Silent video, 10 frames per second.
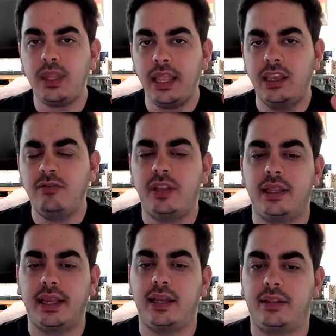If the
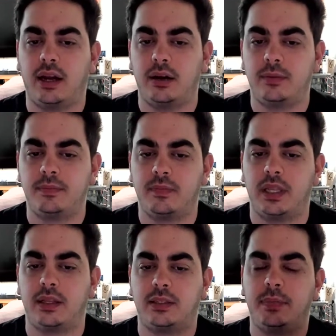data
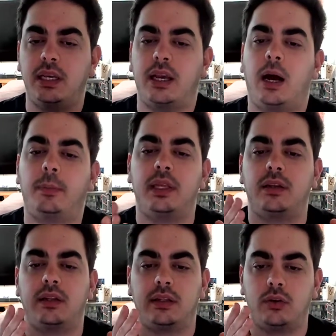that's being
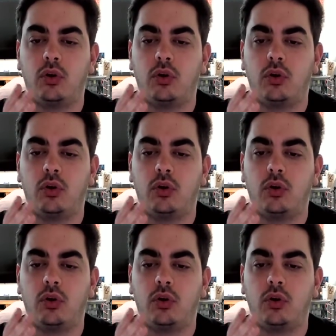updated